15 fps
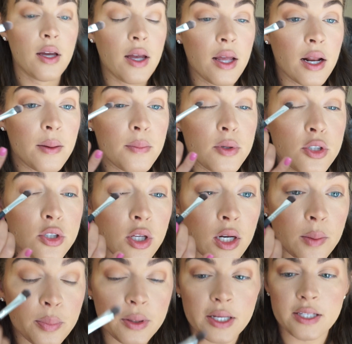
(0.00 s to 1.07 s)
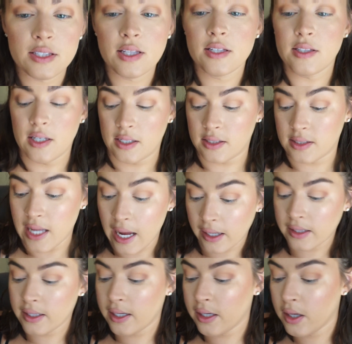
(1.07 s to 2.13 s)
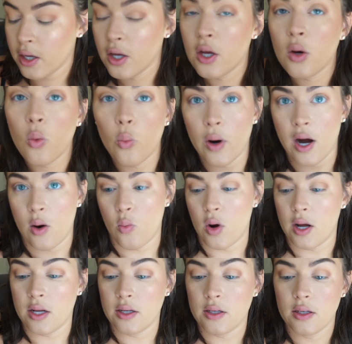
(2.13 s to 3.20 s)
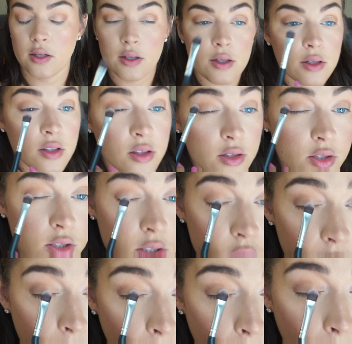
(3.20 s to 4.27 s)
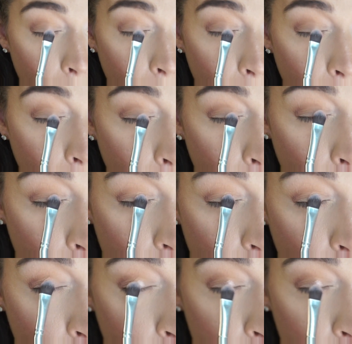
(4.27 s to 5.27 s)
And I'm going to place this exactly where I want this to go. Like a